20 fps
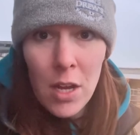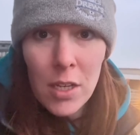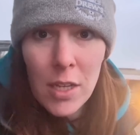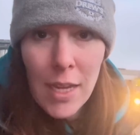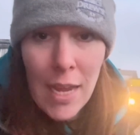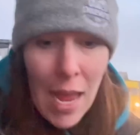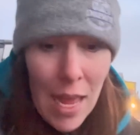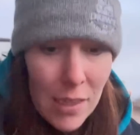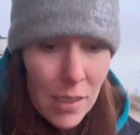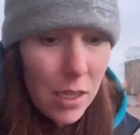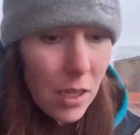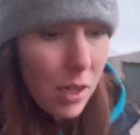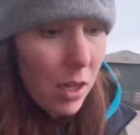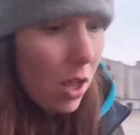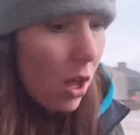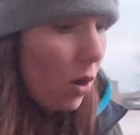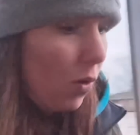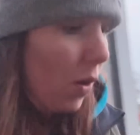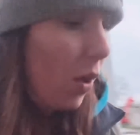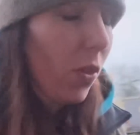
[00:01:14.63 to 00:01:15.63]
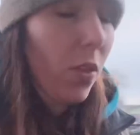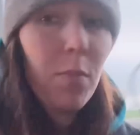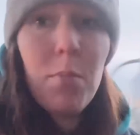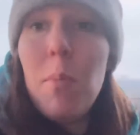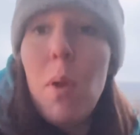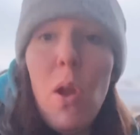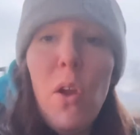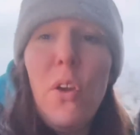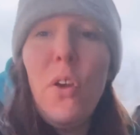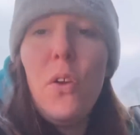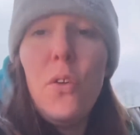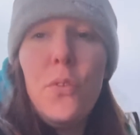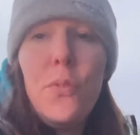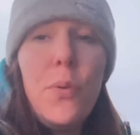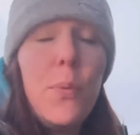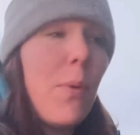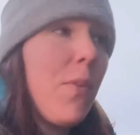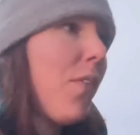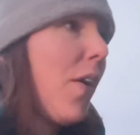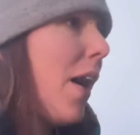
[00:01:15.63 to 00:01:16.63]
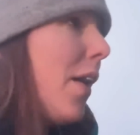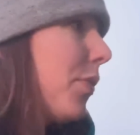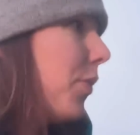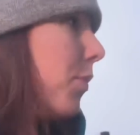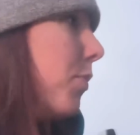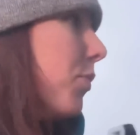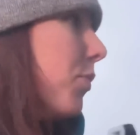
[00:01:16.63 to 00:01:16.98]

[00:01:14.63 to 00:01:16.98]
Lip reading: cattle are on the move. We've had them